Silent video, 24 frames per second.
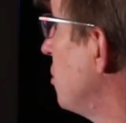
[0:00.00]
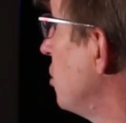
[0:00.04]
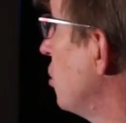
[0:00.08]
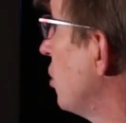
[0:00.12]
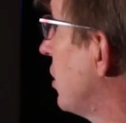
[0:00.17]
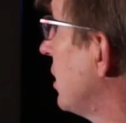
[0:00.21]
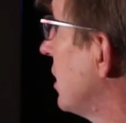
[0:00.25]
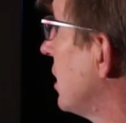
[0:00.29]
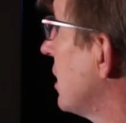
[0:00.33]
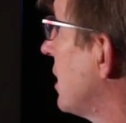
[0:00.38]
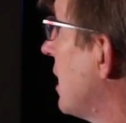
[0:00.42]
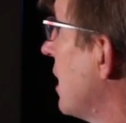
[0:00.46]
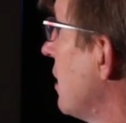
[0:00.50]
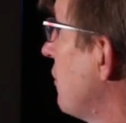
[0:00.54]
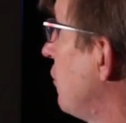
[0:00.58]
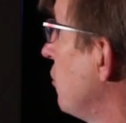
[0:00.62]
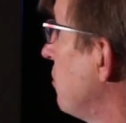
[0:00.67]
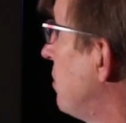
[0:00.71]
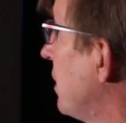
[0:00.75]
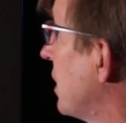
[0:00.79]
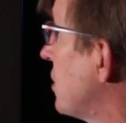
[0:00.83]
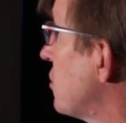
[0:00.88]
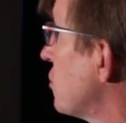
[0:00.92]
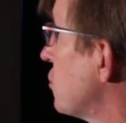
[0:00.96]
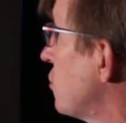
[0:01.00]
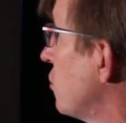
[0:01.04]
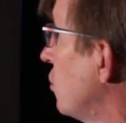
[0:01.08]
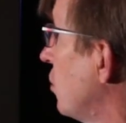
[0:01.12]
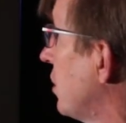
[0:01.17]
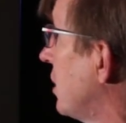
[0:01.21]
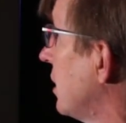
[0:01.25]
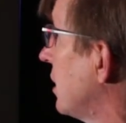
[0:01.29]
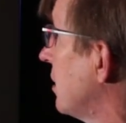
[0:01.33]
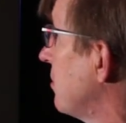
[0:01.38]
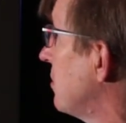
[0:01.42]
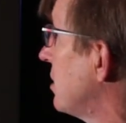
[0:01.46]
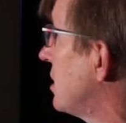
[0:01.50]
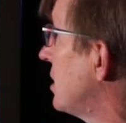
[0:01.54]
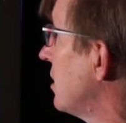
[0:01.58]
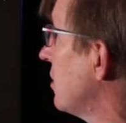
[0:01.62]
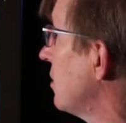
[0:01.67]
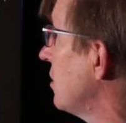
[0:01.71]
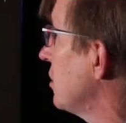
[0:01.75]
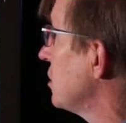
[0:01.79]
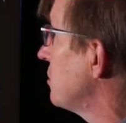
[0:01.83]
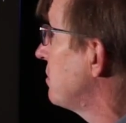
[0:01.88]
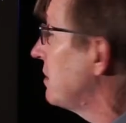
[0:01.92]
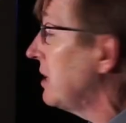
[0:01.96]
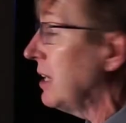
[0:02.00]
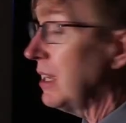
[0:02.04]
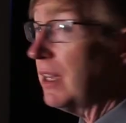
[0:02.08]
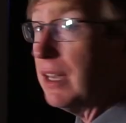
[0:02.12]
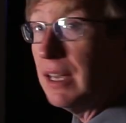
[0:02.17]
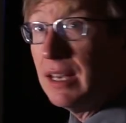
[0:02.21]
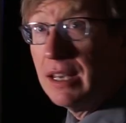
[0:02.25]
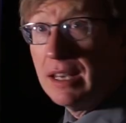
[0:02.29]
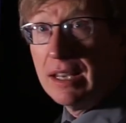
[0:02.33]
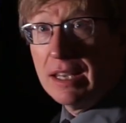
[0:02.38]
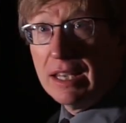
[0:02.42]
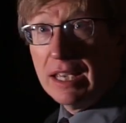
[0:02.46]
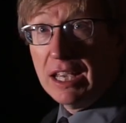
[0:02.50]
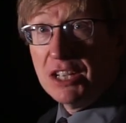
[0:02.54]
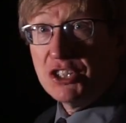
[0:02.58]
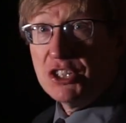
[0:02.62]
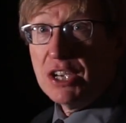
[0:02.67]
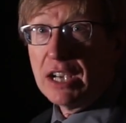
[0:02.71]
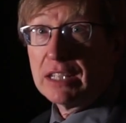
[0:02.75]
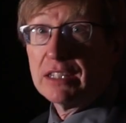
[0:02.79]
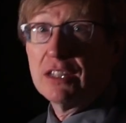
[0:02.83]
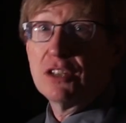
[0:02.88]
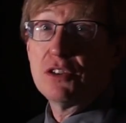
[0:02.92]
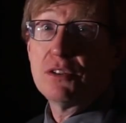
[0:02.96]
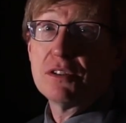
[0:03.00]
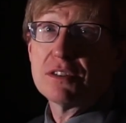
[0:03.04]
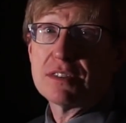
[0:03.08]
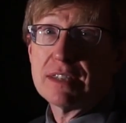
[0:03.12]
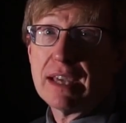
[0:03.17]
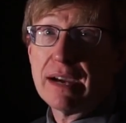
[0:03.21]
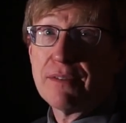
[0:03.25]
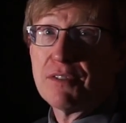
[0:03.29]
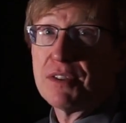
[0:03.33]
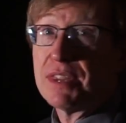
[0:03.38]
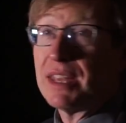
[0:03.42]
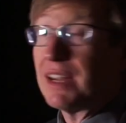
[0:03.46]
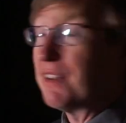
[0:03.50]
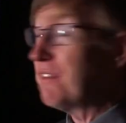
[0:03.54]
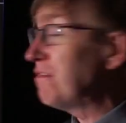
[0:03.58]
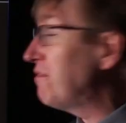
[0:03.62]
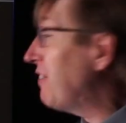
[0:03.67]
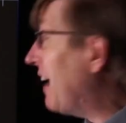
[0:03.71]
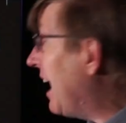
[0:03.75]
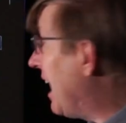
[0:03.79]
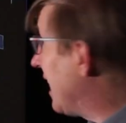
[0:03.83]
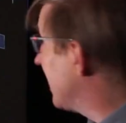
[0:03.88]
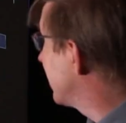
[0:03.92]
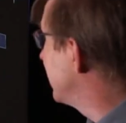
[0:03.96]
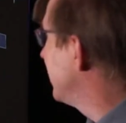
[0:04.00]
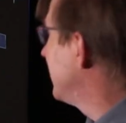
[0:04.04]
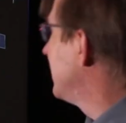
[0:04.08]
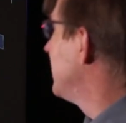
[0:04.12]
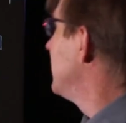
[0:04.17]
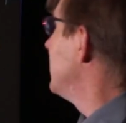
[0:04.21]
you look at the careful pictures, you look at the materials being ejected, you discover that in fact,